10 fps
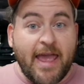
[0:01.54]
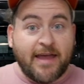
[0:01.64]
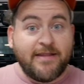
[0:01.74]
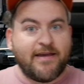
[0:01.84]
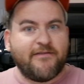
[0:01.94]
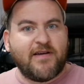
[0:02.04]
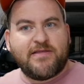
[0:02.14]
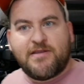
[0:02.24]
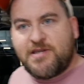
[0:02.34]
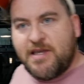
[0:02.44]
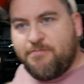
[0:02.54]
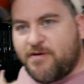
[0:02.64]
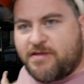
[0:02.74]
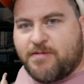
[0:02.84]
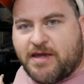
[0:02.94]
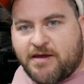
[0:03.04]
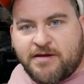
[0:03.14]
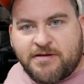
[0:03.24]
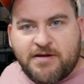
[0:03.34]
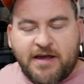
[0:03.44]
and I've got the Jeep with me.
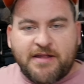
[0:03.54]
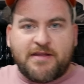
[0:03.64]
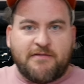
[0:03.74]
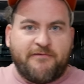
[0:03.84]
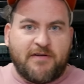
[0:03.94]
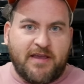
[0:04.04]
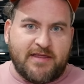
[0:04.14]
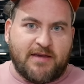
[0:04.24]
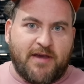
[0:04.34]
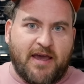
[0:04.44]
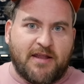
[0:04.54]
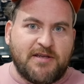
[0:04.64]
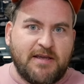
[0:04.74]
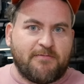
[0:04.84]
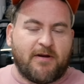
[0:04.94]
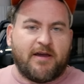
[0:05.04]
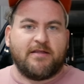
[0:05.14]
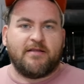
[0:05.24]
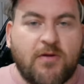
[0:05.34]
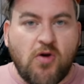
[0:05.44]
You guys didn't forget that we had a Jeep, right?
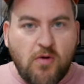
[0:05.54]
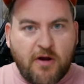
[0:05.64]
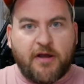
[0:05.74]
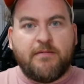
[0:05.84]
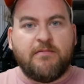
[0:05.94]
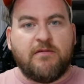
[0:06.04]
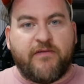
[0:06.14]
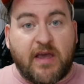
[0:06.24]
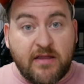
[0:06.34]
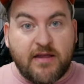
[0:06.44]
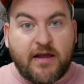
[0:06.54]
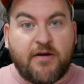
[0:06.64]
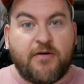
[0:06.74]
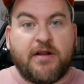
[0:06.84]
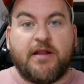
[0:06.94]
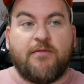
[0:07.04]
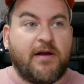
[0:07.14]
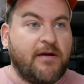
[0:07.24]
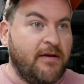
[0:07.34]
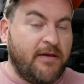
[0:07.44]
Don't worry, the van's not going anywhere.